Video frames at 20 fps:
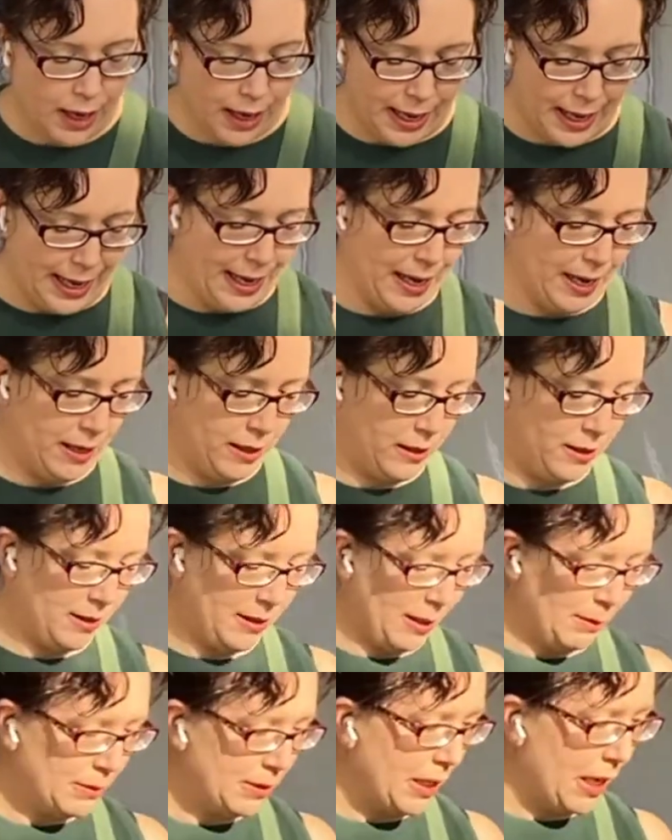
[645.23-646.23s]
And
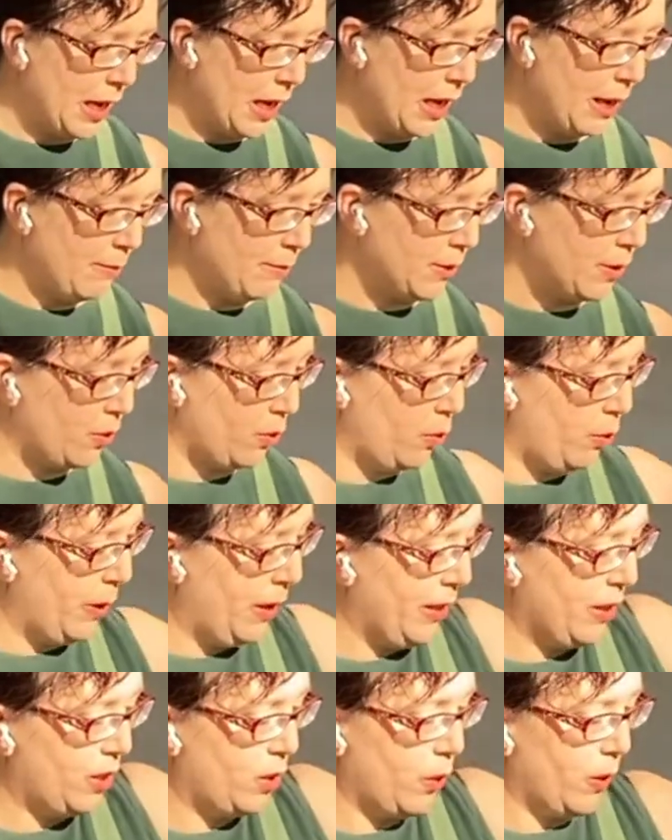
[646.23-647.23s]
sometimes
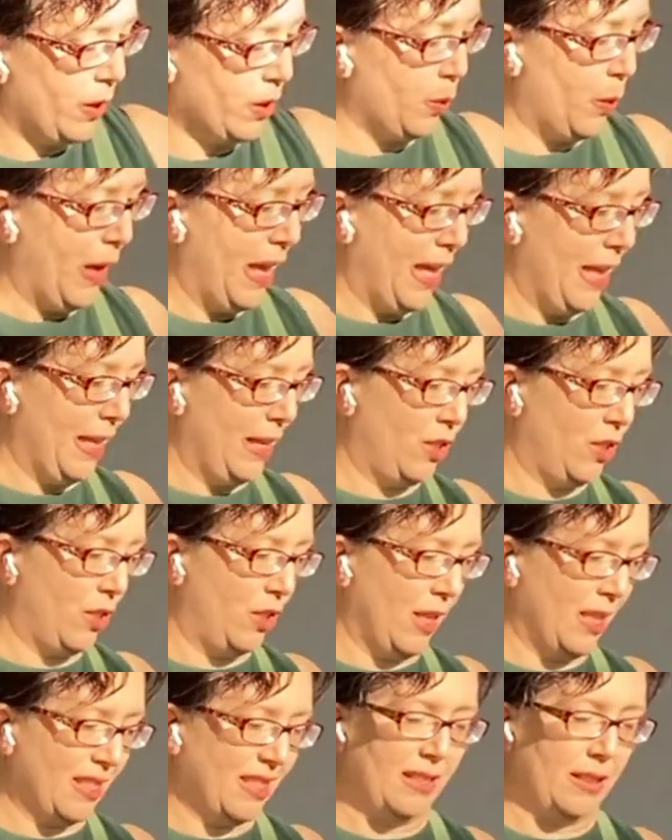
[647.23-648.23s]
when the soil's wet, it
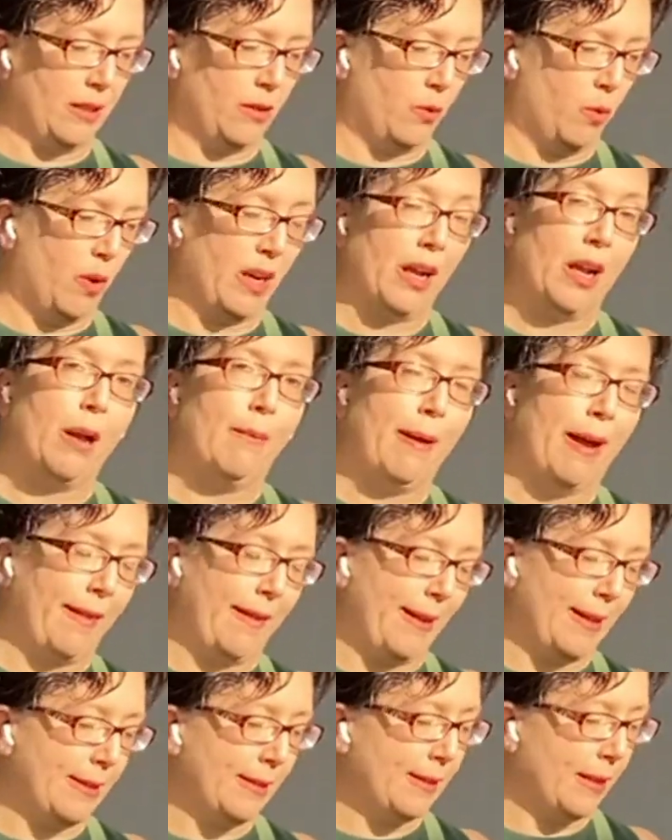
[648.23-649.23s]
doesn't want to come out of
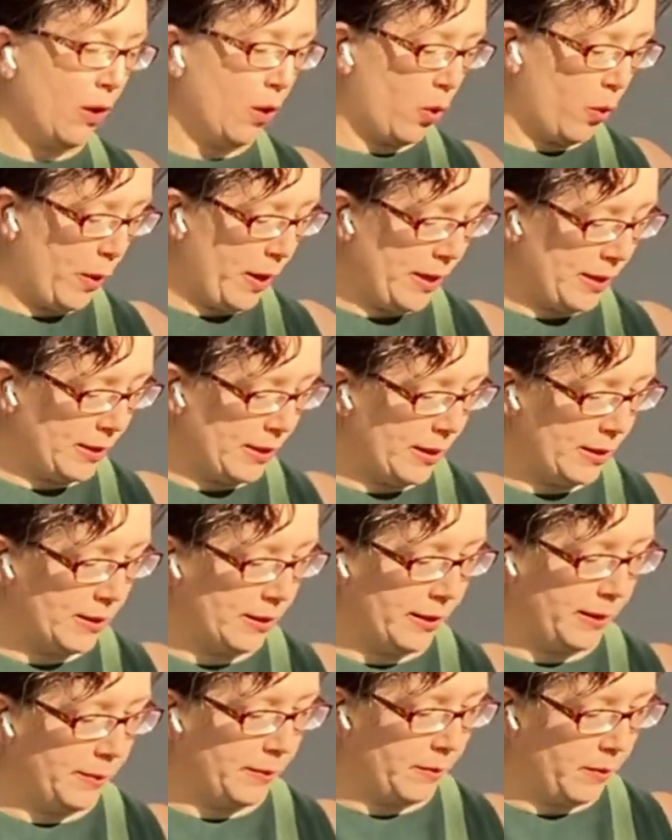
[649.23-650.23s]
that cell quite as
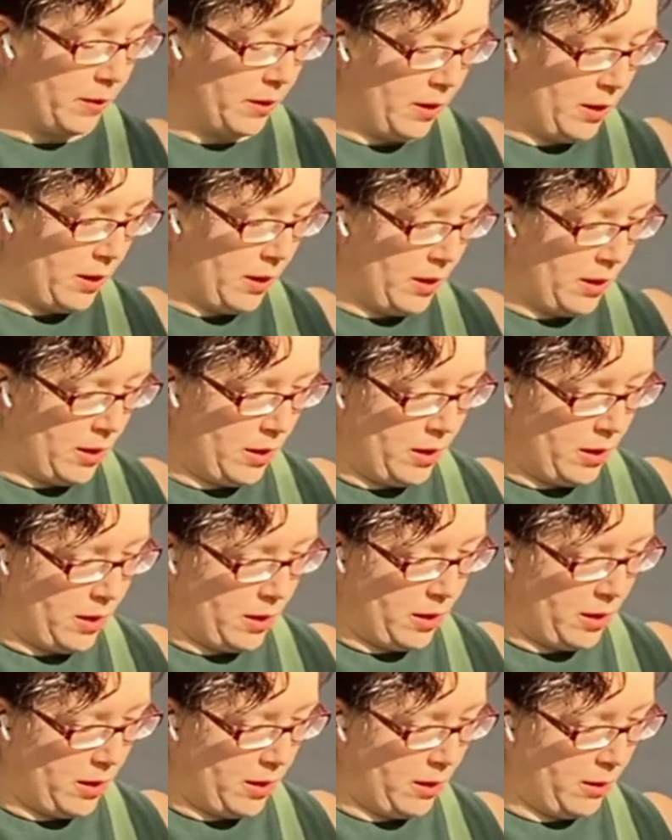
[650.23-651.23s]
nicely.
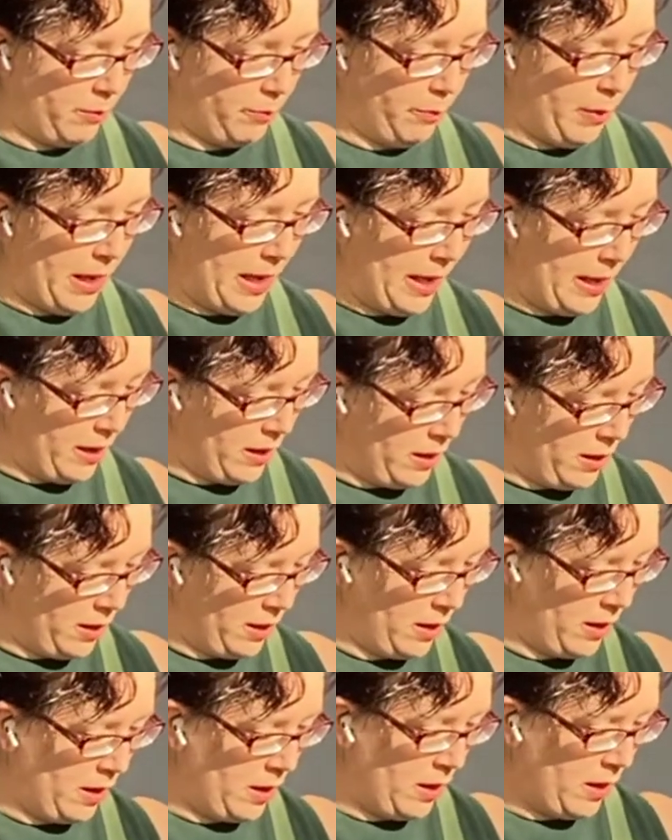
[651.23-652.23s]
But
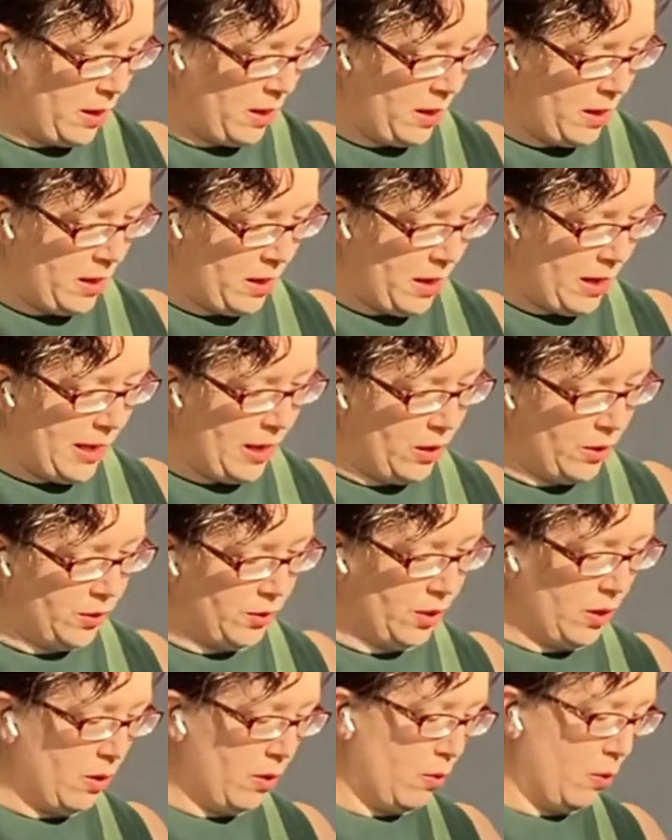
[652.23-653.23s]
I
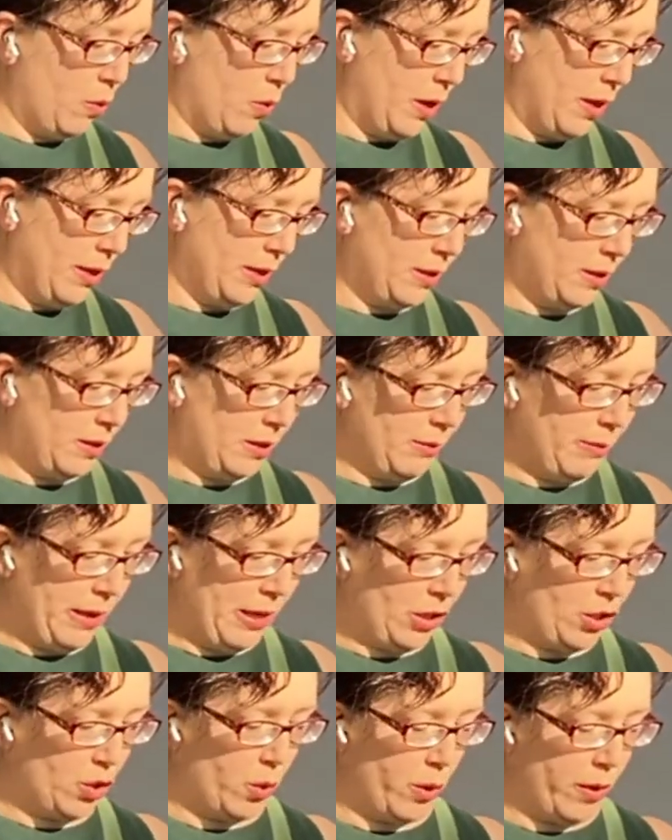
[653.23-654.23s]
also want to
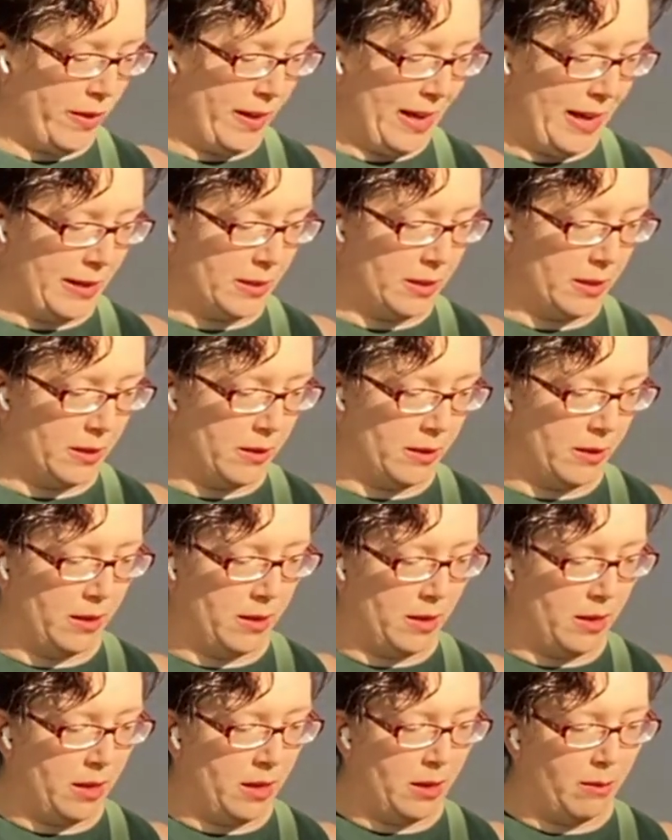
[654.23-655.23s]
make sure that
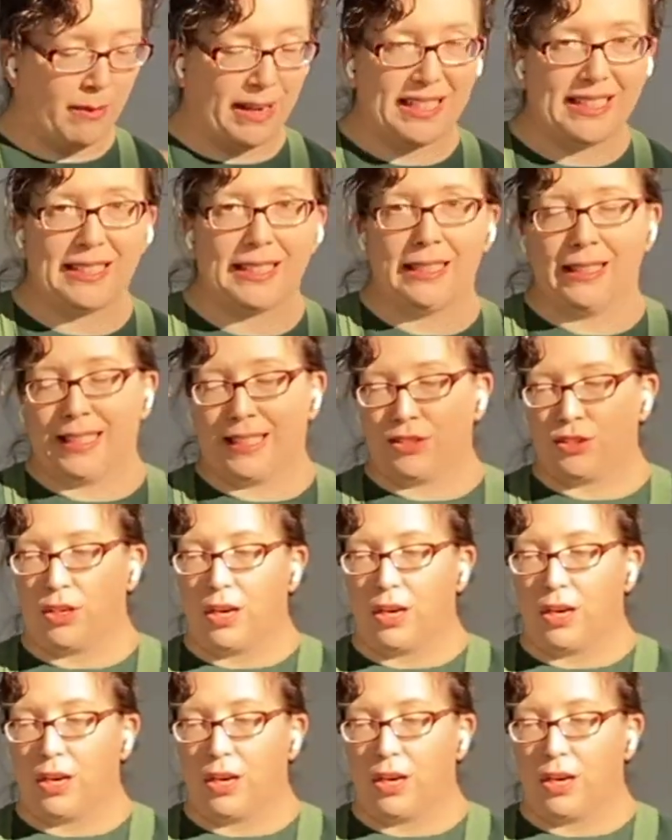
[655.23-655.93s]
my seedlings are